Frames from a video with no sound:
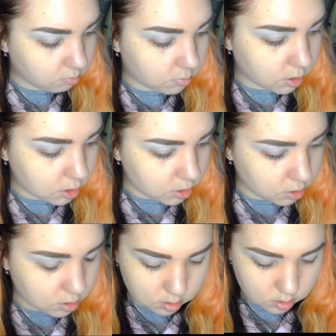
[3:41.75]
brush.
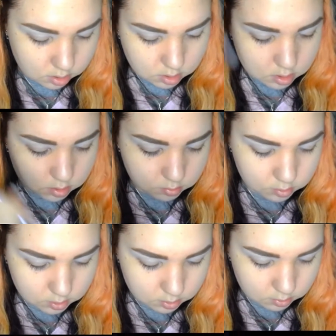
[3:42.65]
I'll
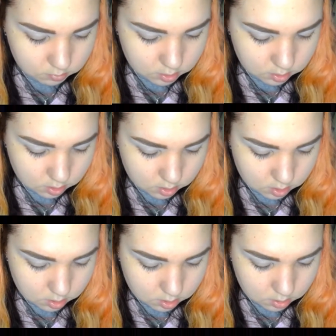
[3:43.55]
use this one,
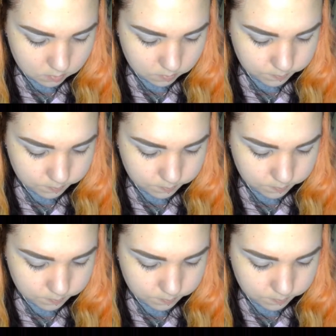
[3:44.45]
and